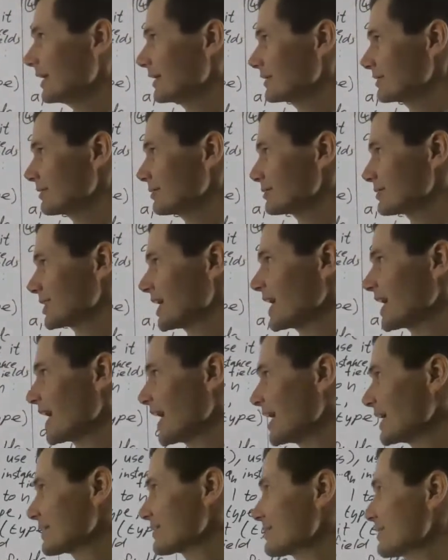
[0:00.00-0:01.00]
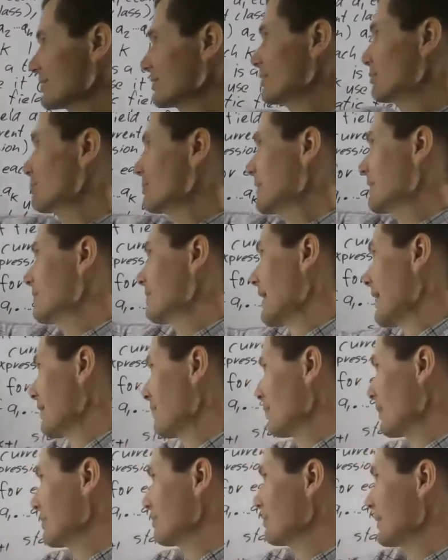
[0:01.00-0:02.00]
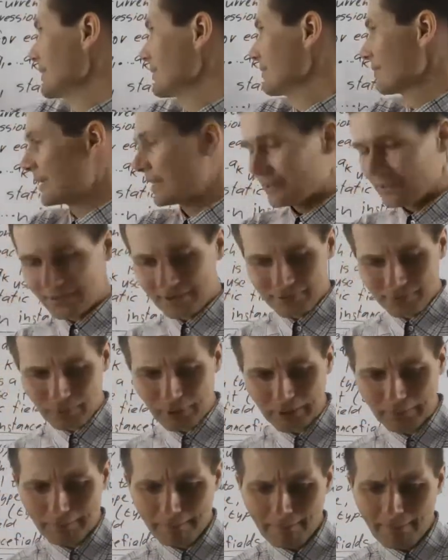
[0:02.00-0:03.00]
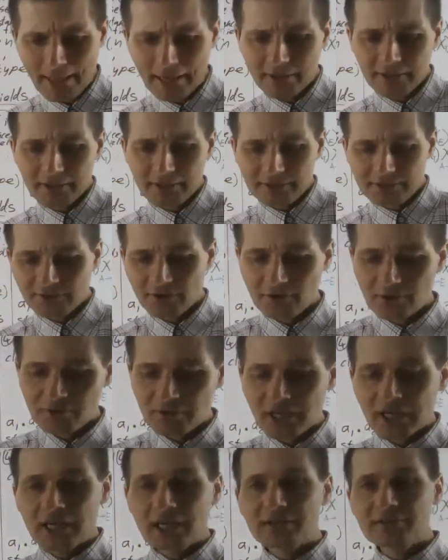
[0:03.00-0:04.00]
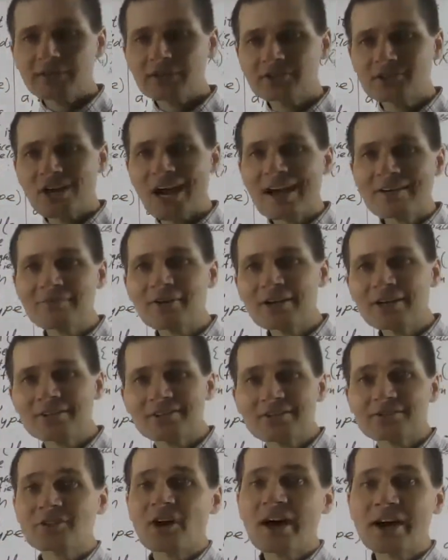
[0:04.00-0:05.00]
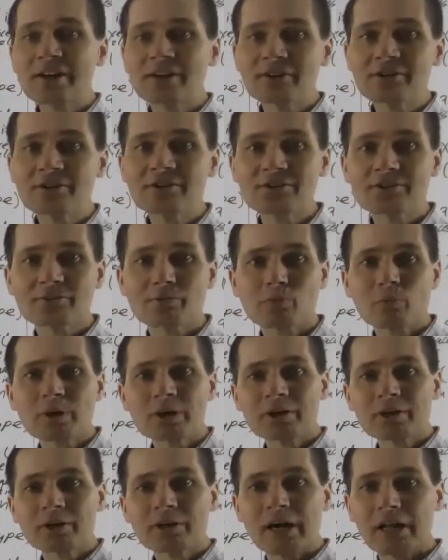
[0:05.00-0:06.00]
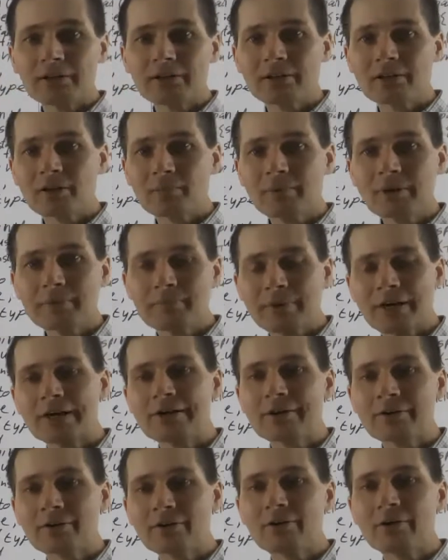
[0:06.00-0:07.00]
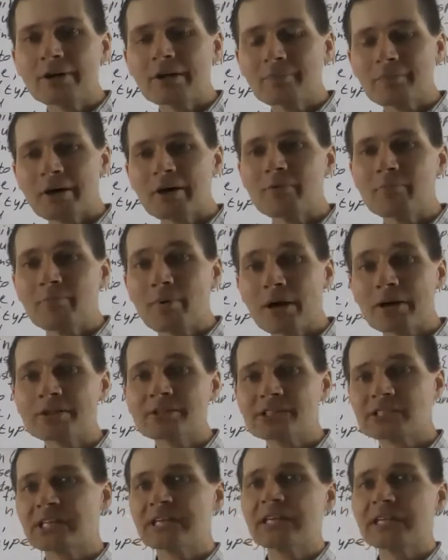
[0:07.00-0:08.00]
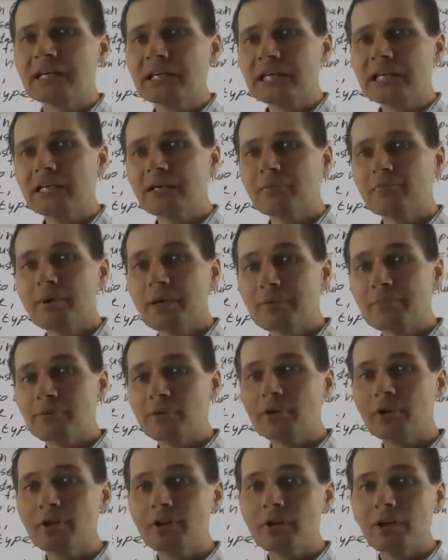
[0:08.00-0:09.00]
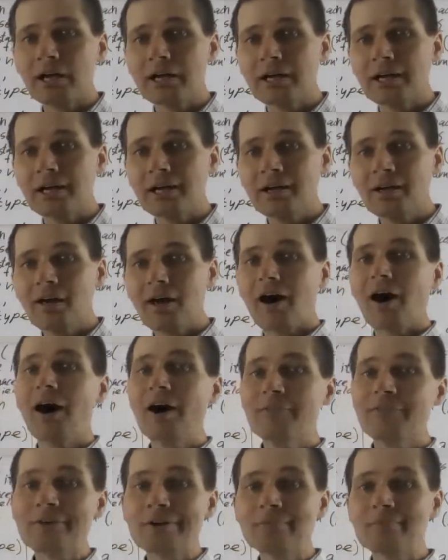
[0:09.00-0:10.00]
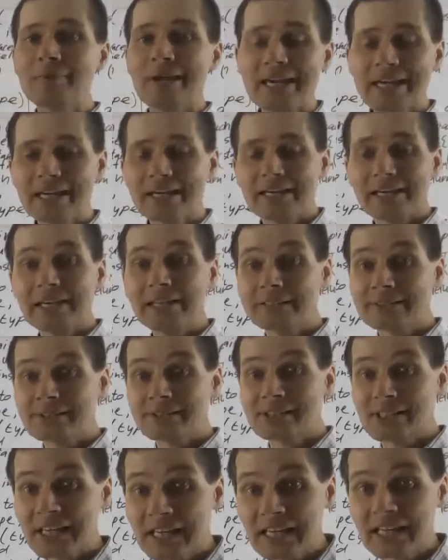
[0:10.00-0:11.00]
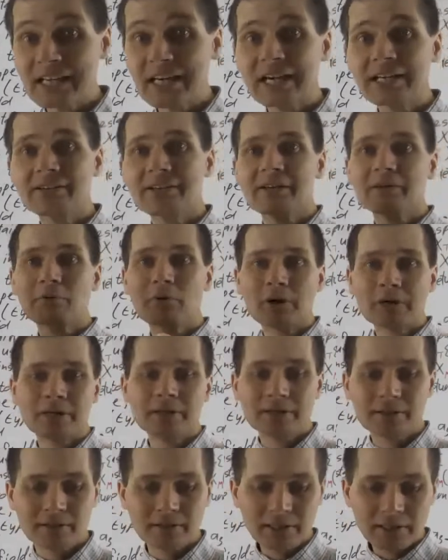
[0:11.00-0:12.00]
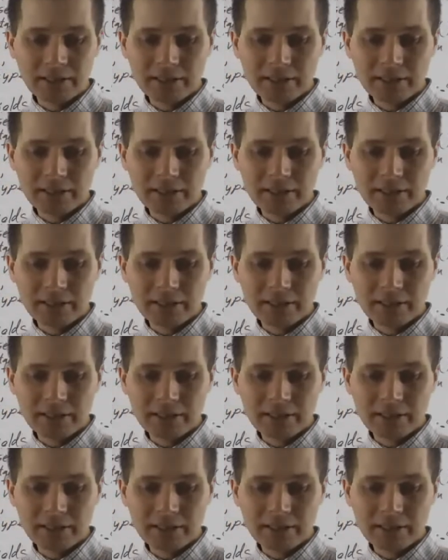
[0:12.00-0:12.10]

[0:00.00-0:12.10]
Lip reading: you say X and you mean that one, but you get this one. So the Java designers were a little bit paranoid about bugs that people often make in C, and they wanted